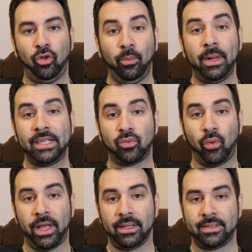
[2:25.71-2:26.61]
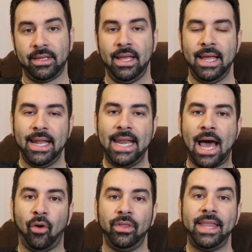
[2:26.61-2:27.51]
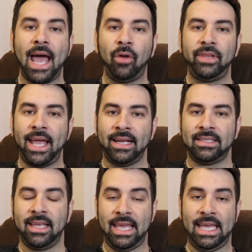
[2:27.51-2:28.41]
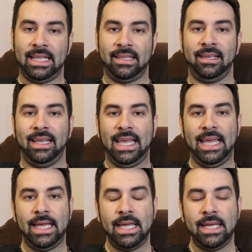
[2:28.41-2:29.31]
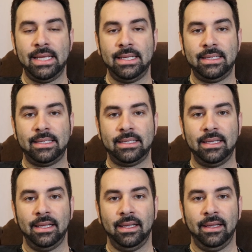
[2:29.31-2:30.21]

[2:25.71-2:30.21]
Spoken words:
tubeless wheels. Now, the OutEx kit is